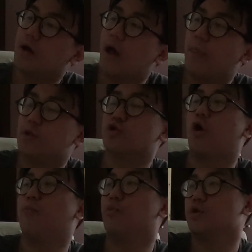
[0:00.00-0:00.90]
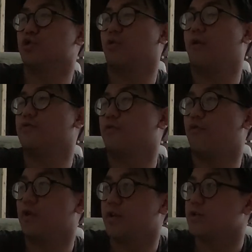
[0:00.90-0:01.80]
and the top was showing off the
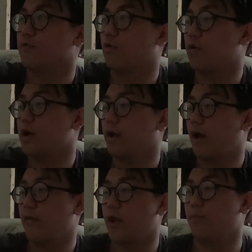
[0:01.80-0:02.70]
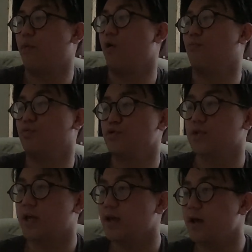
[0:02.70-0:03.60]
fool's idea of glory, and then Bob Bruce
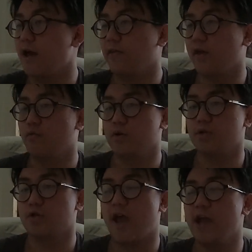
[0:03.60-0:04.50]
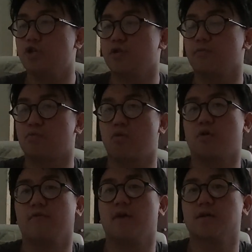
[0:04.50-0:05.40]
Lee, and it was Adrien
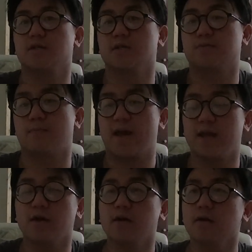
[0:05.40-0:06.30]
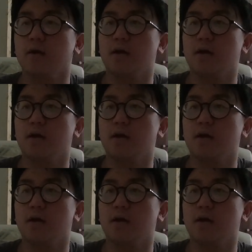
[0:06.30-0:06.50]
Broner versus Maidana,